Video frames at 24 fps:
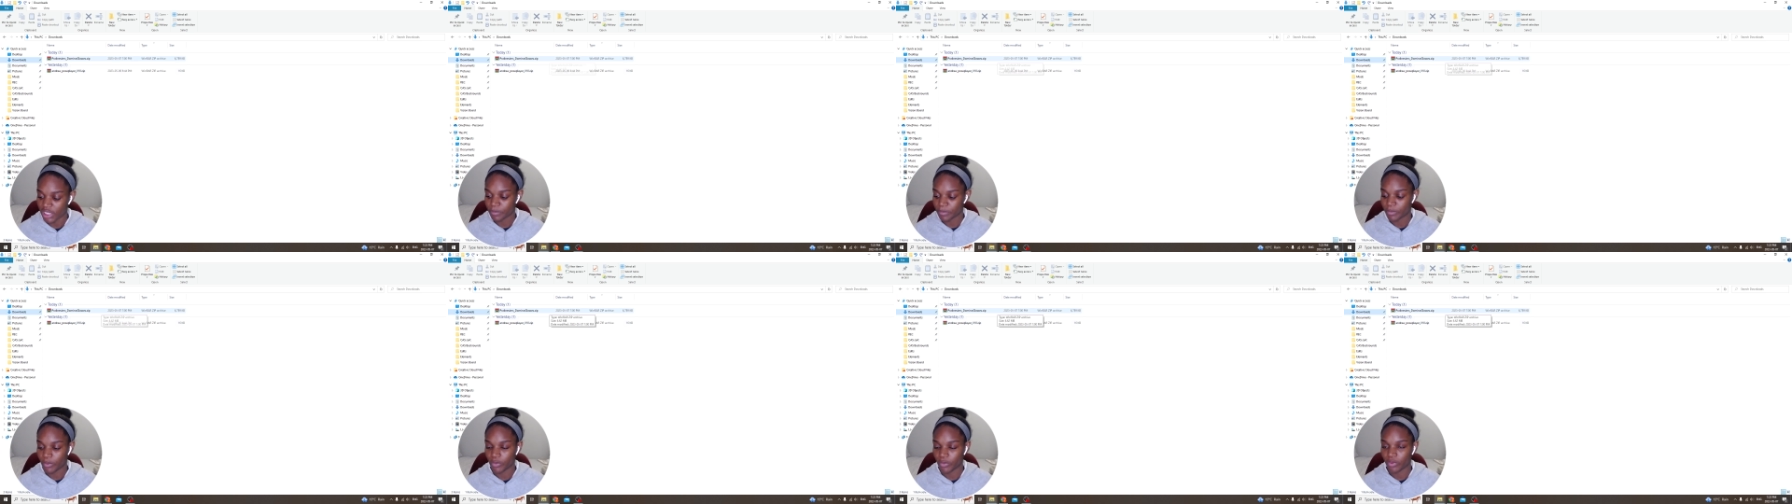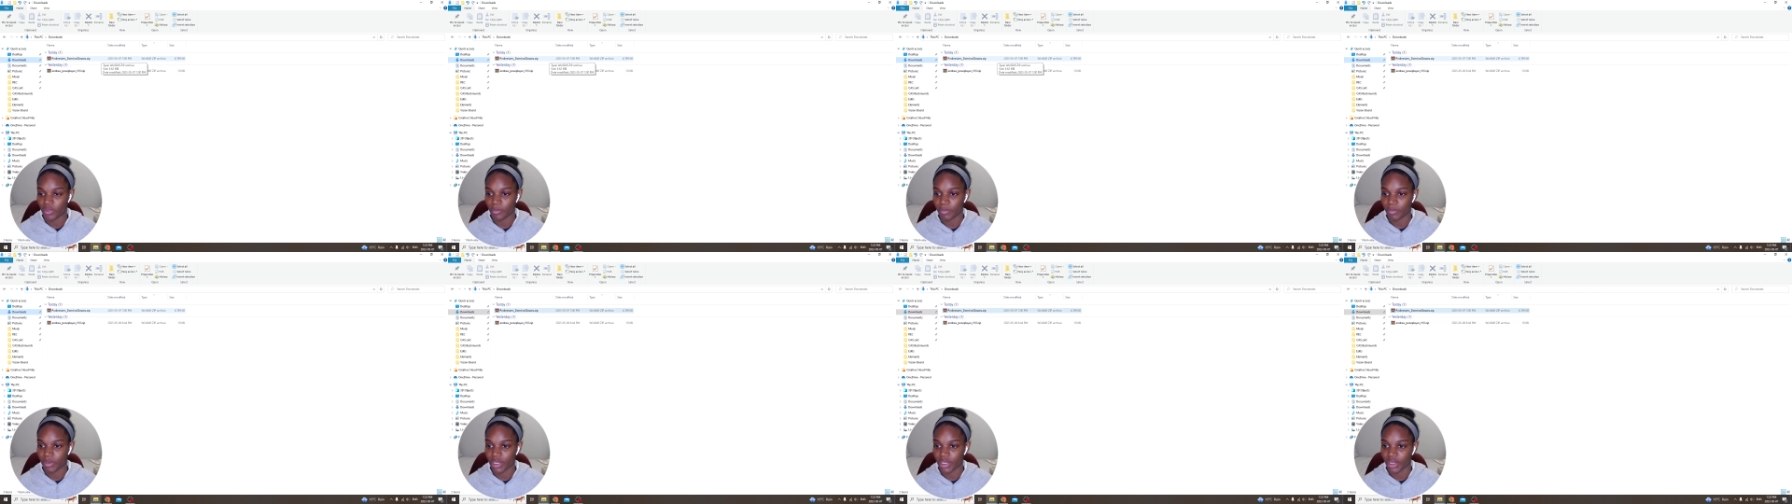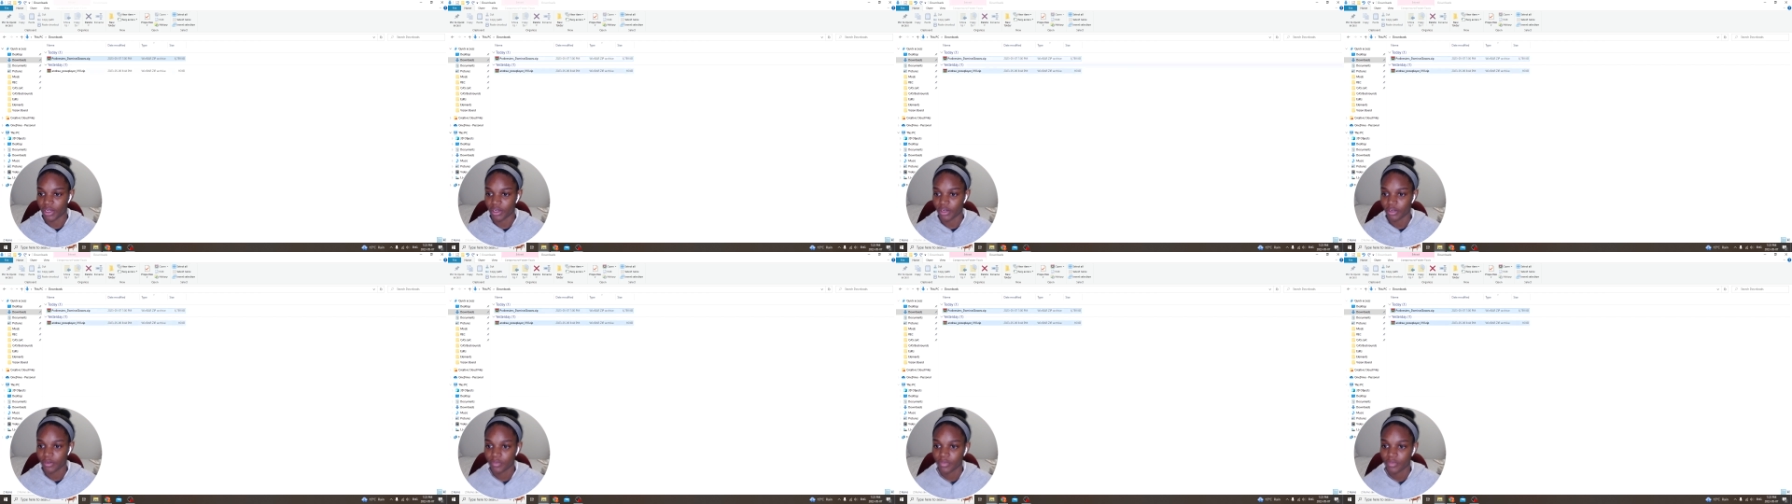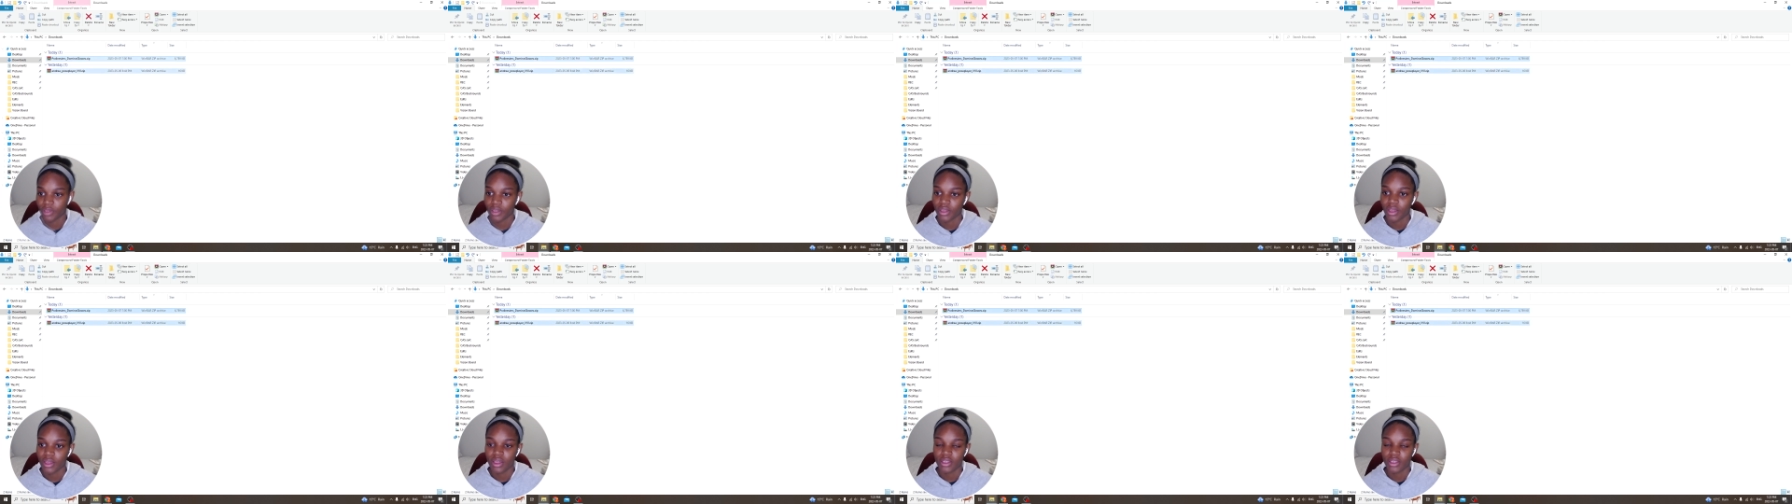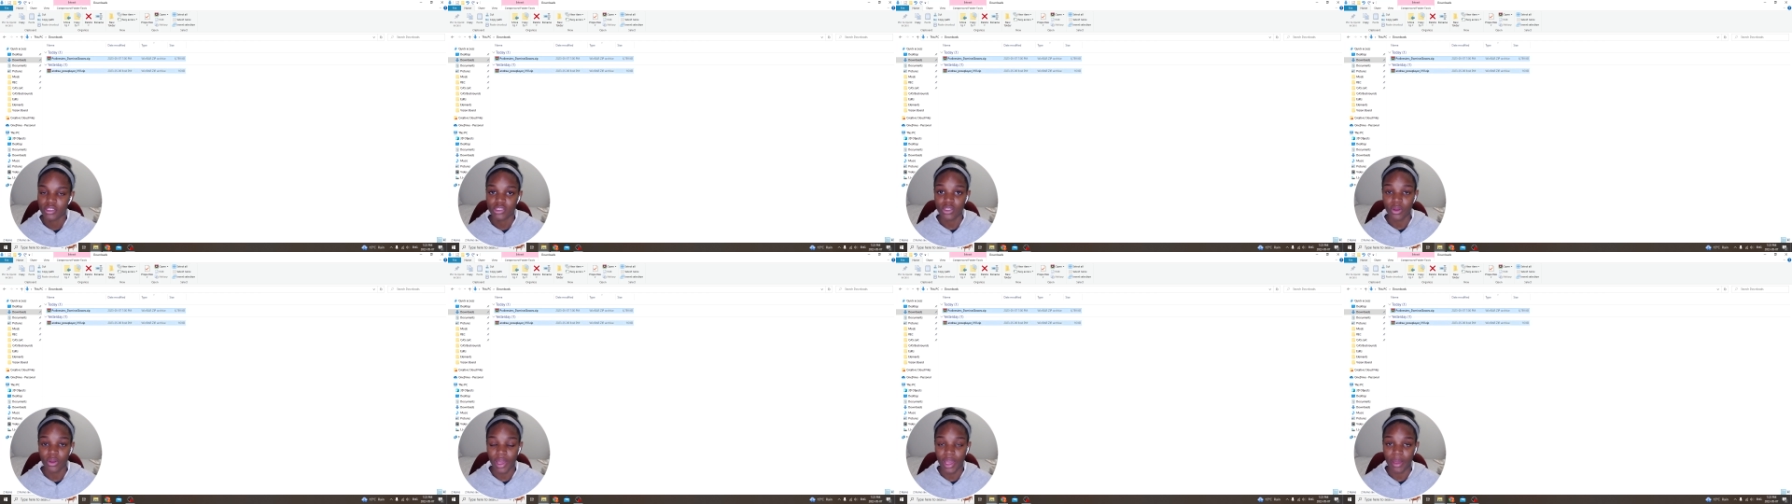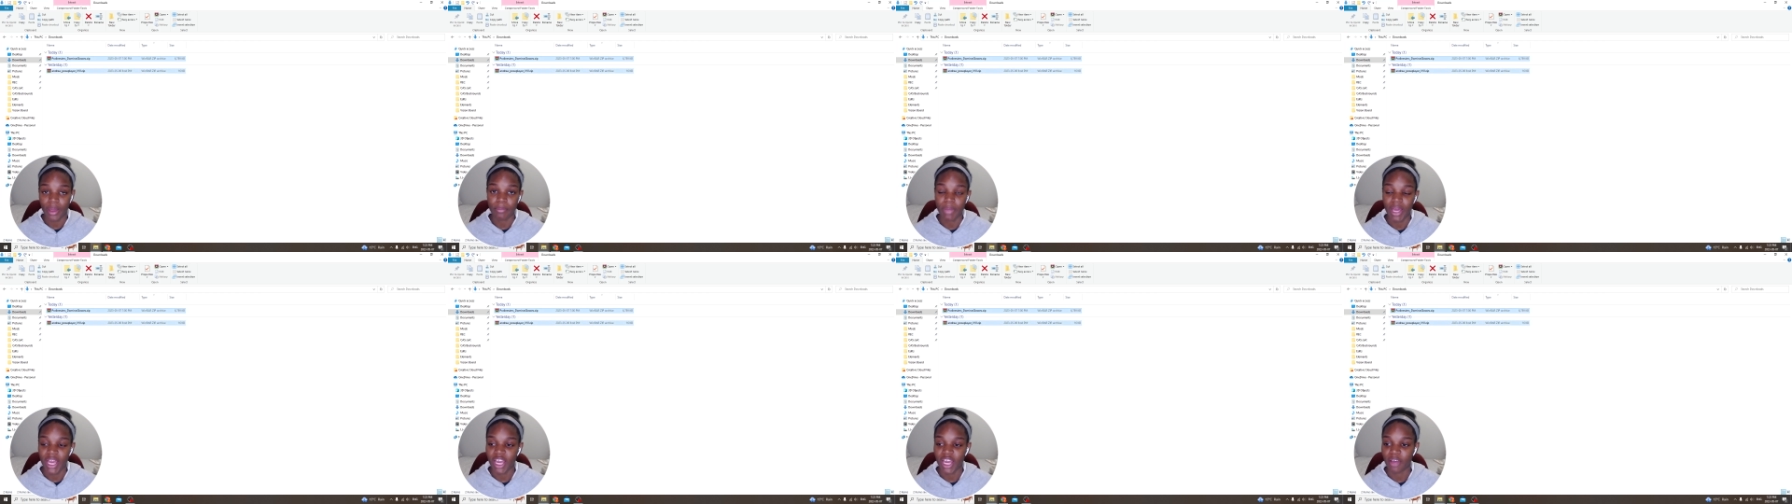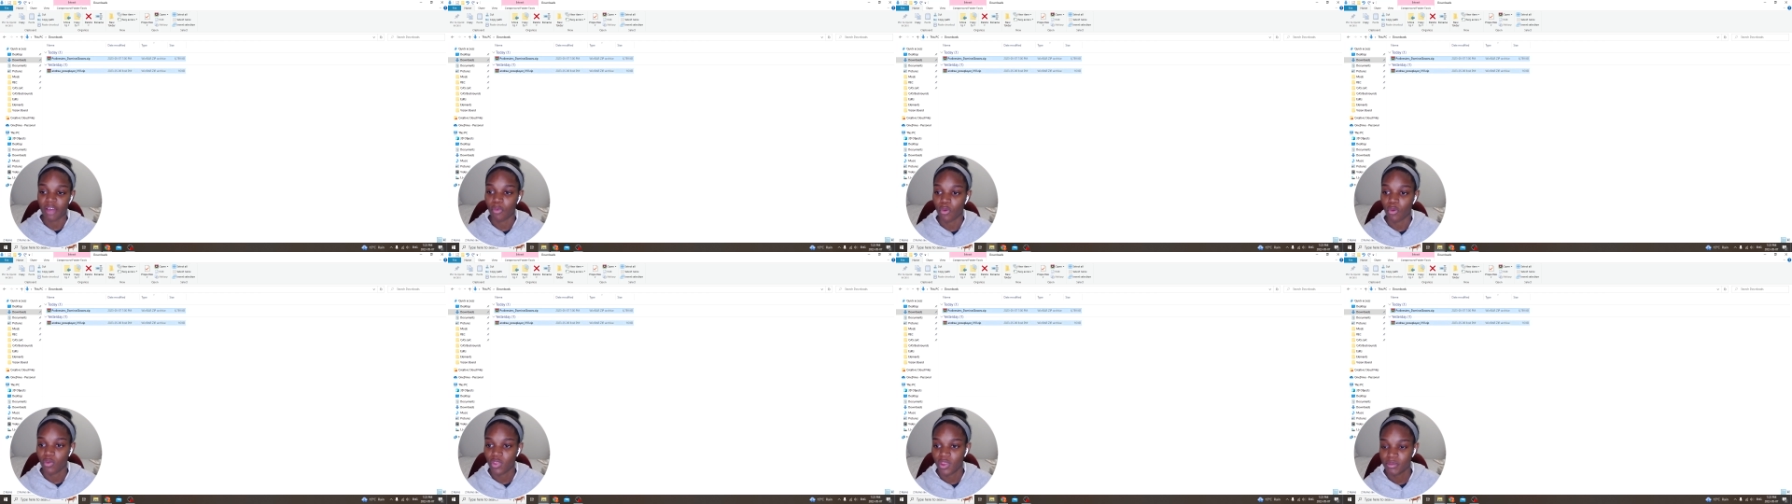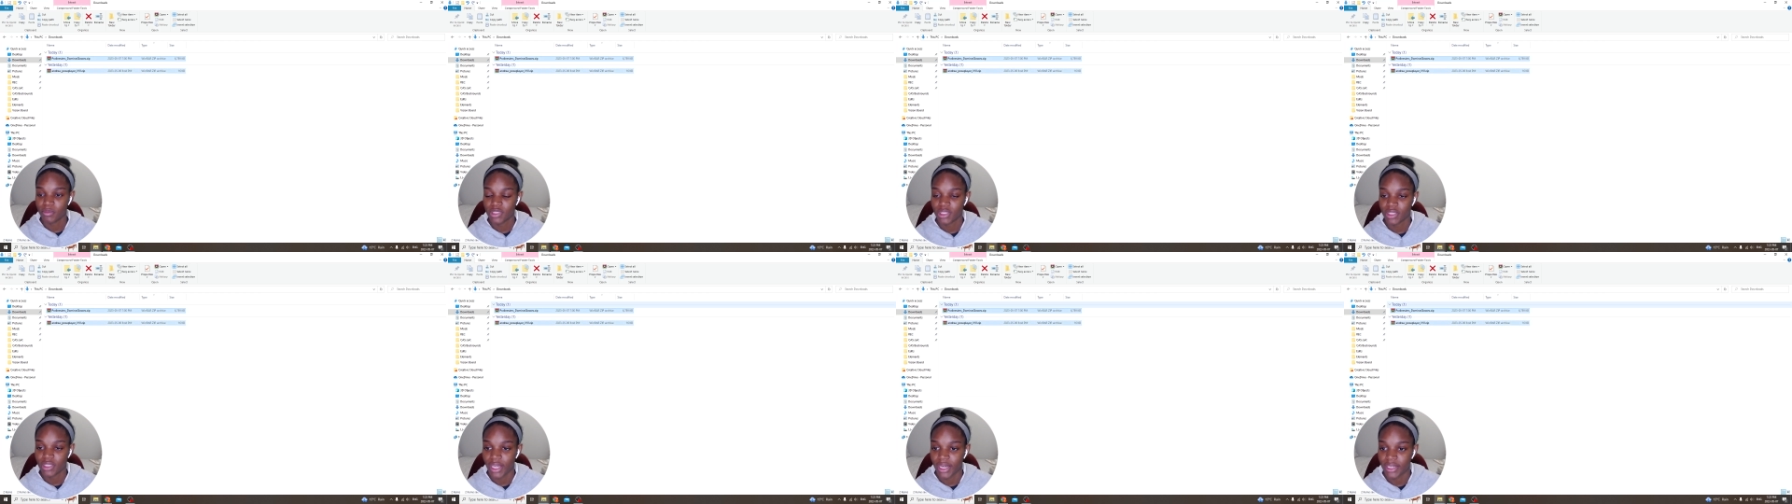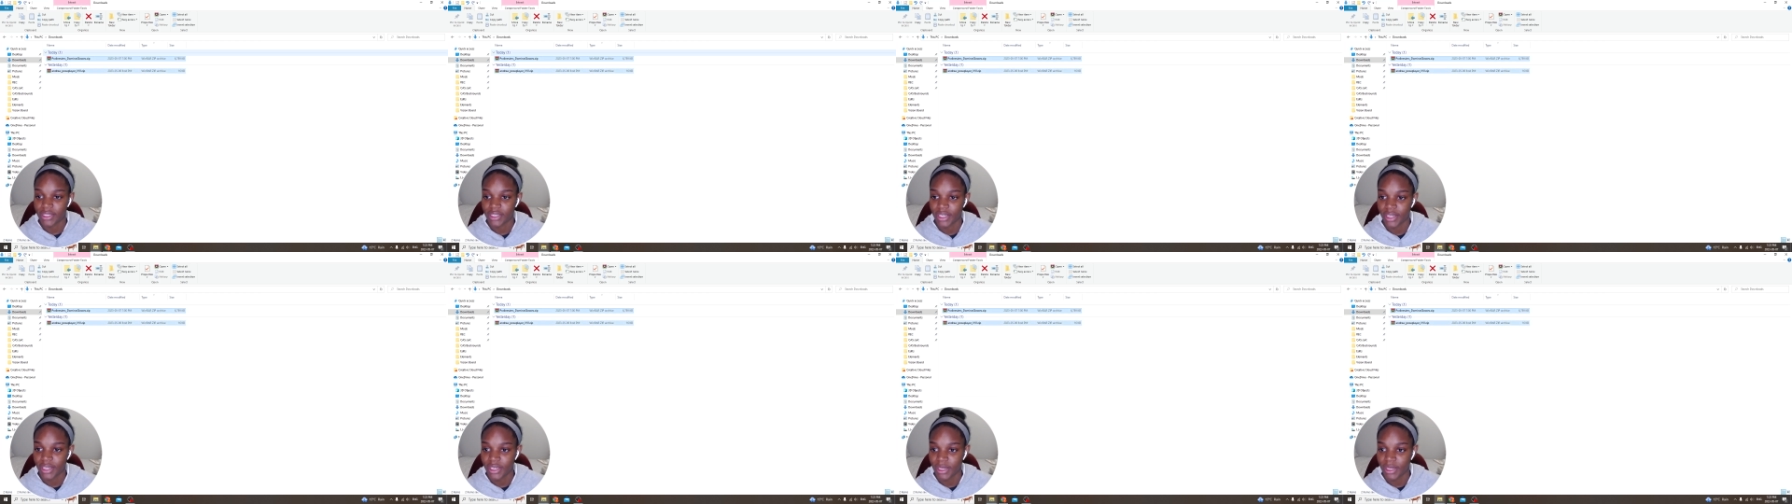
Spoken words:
both of them here. Okay, I have both of them selected.